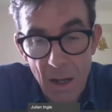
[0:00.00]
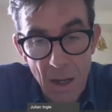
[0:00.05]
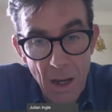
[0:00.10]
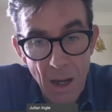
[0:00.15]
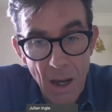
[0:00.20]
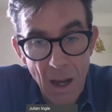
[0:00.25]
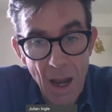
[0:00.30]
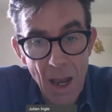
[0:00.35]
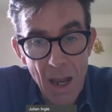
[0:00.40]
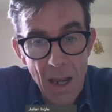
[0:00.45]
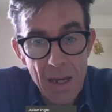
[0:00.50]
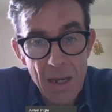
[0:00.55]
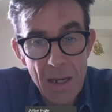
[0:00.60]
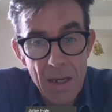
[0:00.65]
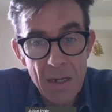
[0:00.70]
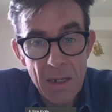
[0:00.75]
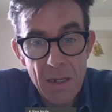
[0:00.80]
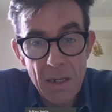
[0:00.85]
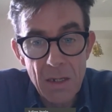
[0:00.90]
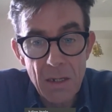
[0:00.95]

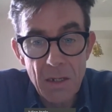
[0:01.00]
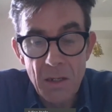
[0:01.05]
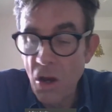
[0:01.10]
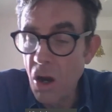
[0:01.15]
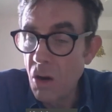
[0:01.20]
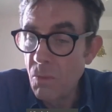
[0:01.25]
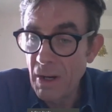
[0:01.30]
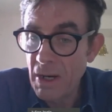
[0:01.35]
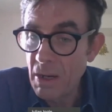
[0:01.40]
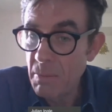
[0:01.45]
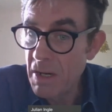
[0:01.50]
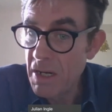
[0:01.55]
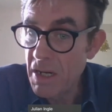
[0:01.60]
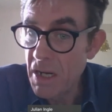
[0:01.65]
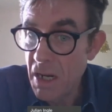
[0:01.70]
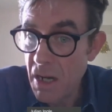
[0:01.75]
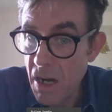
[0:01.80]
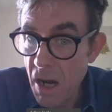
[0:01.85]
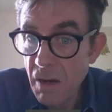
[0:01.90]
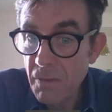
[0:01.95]
I can't recommend it
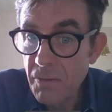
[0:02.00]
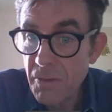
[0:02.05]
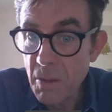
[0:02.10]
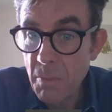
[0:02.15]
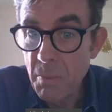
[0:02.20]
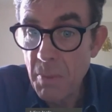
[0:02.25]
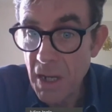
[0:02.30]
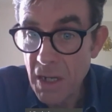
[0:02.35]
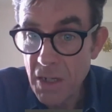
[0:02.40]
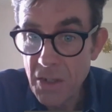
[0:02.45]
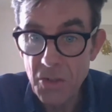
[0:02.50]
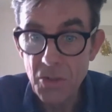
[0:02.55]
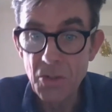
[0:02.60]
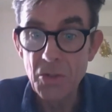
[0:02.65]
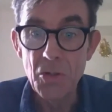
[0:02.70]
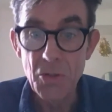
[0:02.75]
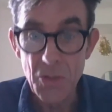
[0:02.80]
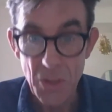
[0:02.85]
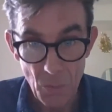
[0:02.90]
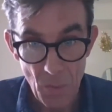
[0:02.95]
enough compared to
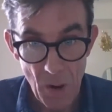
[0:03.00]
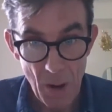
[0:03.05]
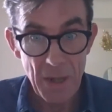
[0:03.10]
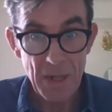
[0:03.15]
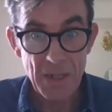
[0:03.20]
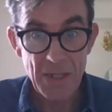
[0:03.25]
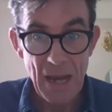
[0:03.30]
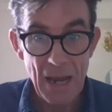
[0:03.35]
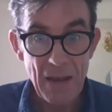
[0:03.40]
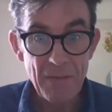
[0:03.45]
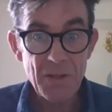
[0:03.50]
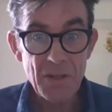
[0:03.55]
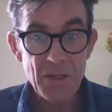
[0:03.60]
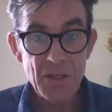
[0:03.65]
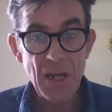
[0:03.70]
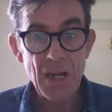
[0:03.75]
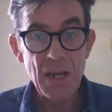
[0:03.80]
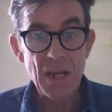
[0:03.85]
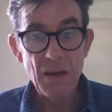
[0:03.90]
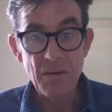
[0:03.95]
using WebEx. I have to
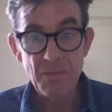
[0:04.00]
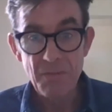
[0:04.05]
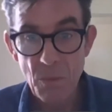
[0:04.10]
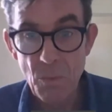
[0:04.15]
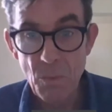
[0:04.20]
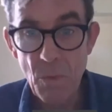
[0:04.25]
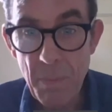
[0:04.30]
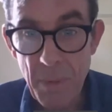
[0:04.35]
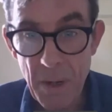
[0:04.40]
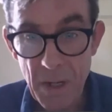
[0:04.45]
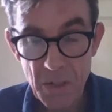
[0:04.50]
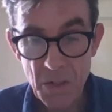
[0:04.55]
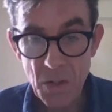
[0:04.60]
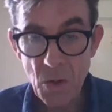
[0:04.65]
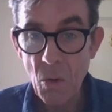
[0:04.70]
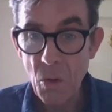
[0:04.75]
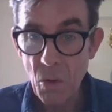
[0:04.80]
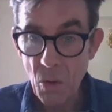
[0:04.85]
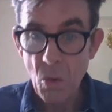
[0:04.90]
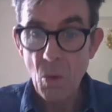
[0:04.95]
say, I found WebEx
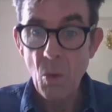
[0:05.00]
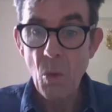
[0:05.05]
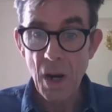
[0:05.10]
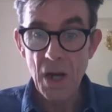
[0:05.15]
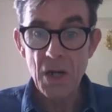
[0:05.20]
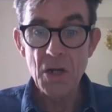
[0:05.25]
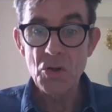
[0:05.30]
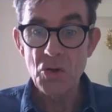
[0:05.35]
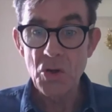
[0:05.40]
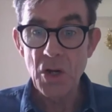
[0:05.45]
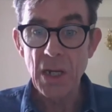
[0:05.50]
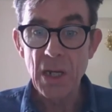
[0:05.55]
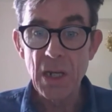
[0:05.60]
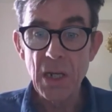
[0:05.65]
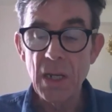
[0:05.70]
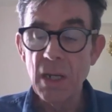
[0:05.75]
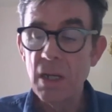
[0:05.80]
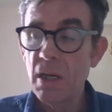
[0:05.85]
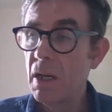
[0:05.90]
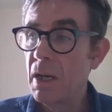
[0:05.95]
quite
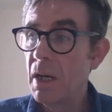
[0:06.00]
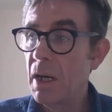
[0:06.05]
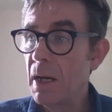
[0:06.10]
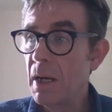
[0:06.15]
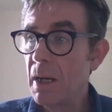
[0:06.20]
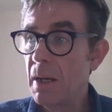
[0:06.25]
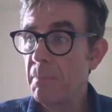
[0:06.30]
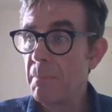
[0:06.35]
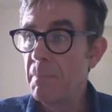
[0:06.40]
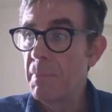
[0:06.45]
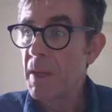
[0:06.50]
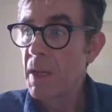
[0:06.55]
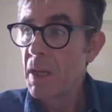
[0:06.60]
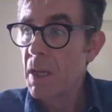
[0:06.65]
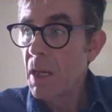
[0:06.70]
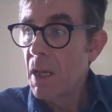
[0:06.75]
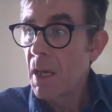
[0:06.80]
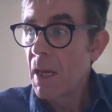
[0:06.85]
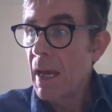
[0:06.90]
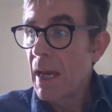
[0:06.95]
tricky,
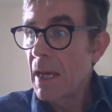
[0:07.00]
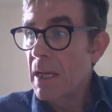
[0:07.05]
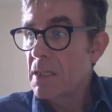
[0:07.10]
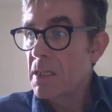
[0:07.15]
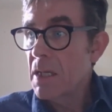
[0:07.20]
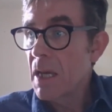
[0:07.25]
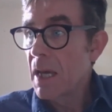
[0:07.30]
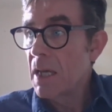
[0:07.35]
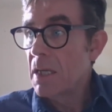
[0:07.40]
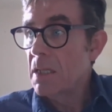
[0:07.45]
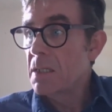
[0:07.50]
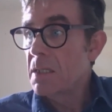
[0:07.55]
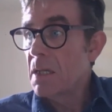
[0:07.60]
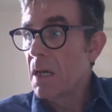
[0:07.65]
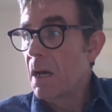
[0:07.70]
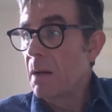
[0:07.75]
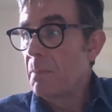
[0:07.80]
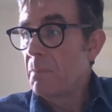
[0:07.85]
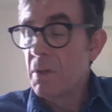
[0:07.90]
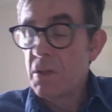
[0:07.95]
and
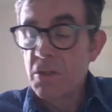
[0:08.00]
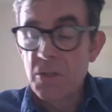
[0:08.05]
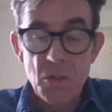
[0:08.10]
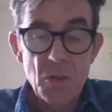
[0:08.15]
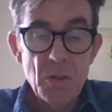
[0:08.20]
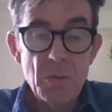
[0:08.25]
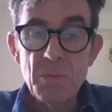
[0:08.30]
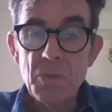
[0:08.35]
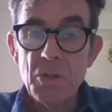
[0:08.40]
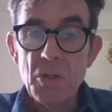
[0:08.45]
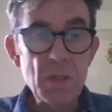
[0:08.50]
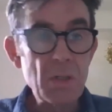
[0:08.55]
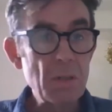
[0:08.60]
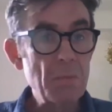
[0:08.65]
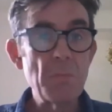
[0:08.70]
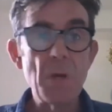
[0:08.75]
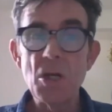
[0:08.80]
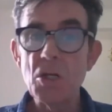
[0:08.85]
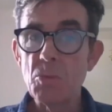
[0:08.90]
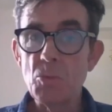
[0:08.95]
Zoom just
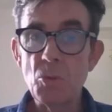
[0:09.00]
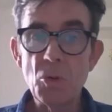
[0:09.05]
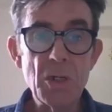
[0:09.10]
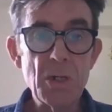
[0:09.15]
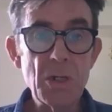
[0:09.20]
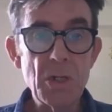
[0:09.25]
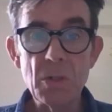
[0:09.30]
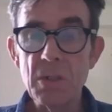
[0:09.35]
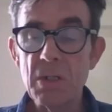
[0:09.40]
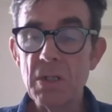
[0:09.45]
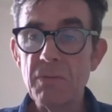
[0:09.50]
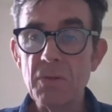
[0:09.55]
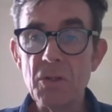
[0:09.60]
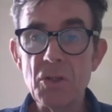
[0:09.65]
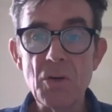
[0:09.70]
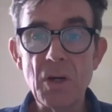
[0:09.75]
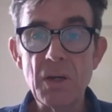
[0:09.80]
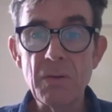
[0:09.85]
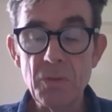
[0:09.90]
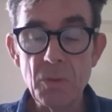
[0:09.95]
much more intuitive and
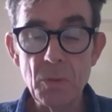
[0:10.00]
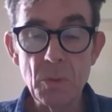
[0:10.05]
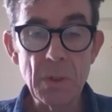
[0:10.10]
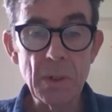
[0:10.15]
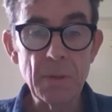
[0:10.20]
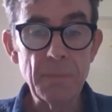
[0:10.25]
straightforward.